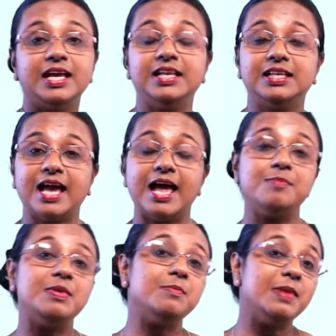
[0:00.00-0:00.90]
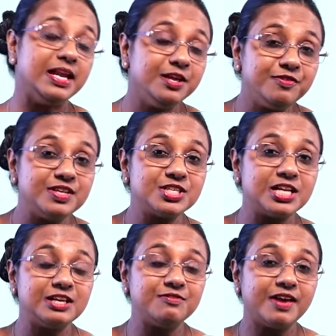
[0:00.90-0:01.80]
it can be
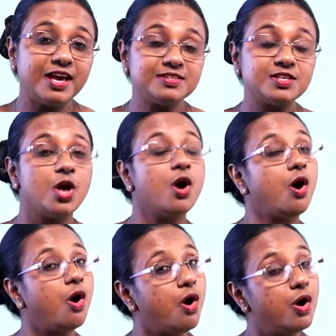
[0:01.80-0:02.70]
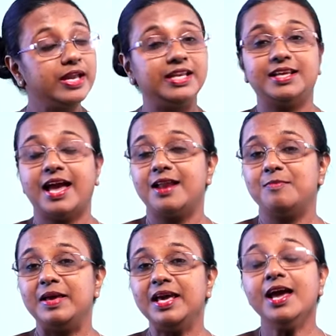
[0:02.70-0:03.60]
beneficial effects or it can
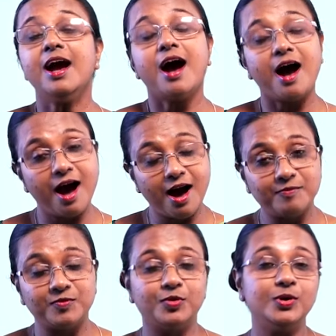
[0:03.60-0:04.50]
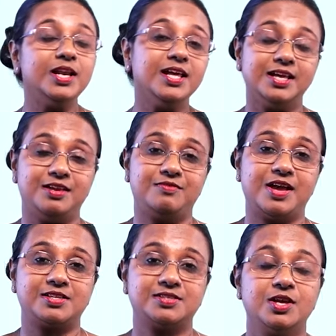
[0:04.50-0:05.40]
be harmful
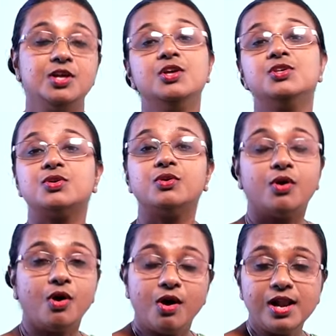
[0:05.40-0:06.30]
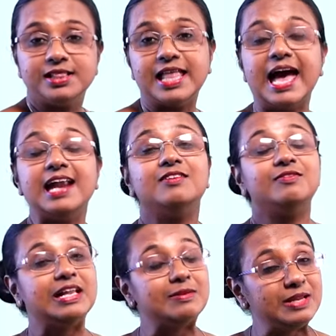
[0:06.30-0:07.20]
effects. So, all that
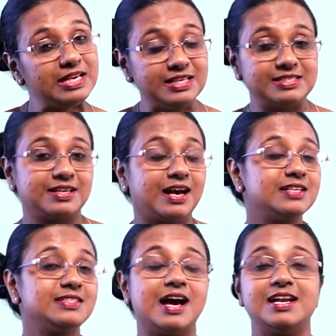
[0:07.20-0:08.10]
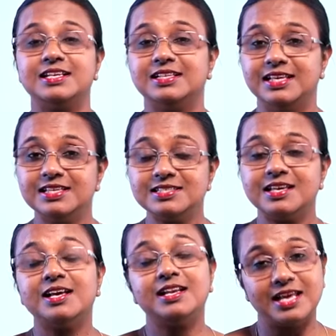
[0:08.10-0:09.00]
will be discussed under this
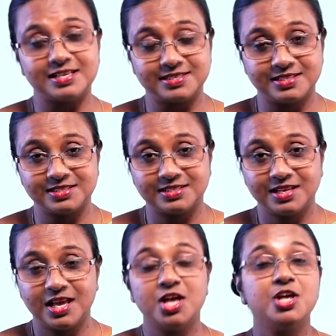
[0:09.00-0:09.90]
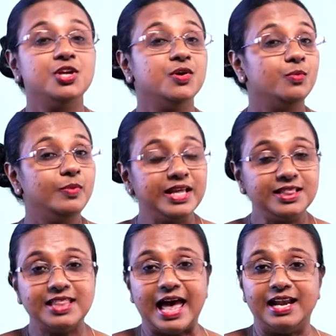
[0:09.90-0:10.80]
lesson.
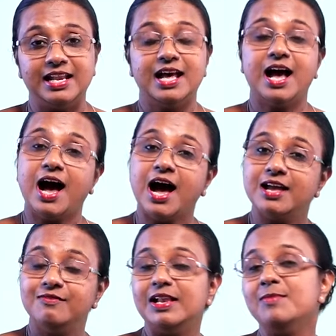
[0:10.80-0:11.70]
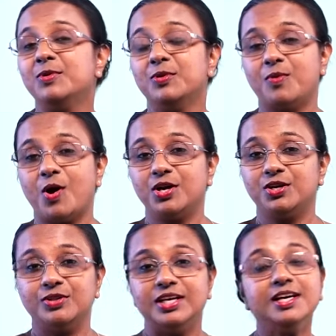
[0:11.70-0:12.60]
With that, I will move on
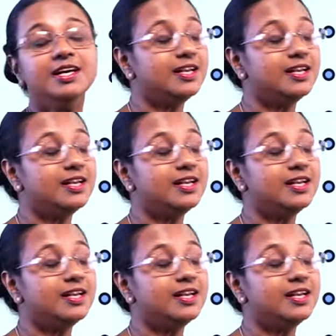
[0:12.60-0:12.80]
to the